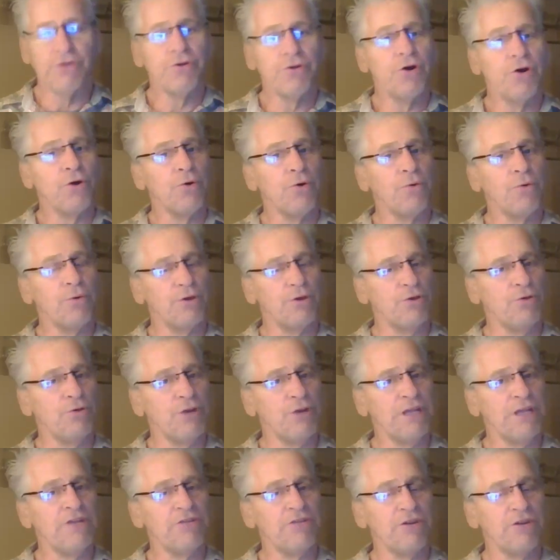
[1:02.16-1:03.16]
you know what you
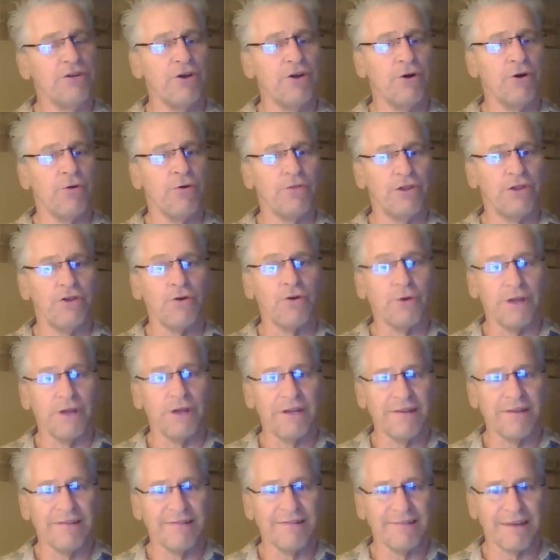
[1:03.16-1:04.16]
need to know, that your
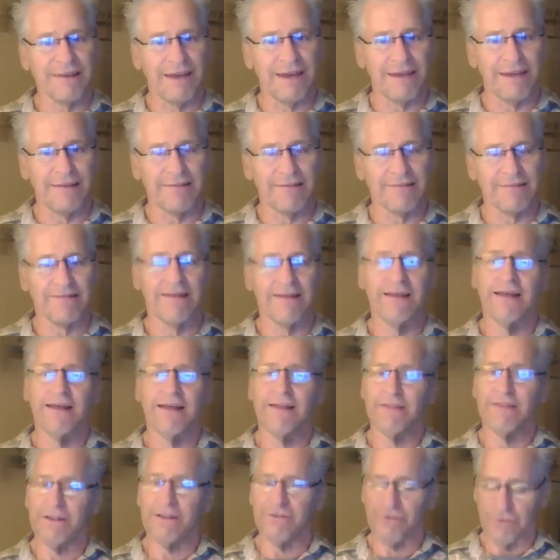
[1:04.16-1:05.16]
insights
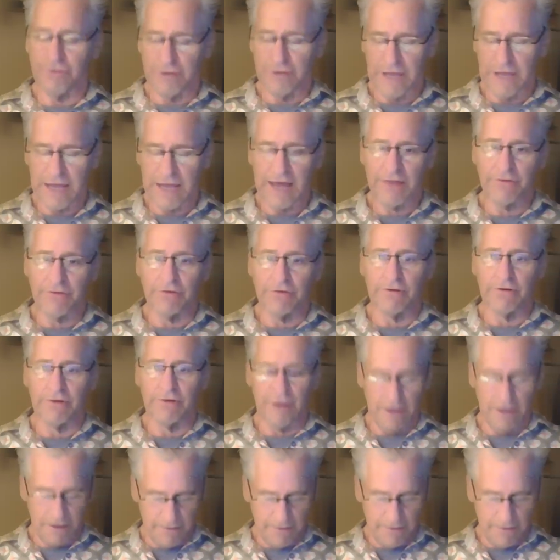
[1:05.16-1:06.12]
that you gather,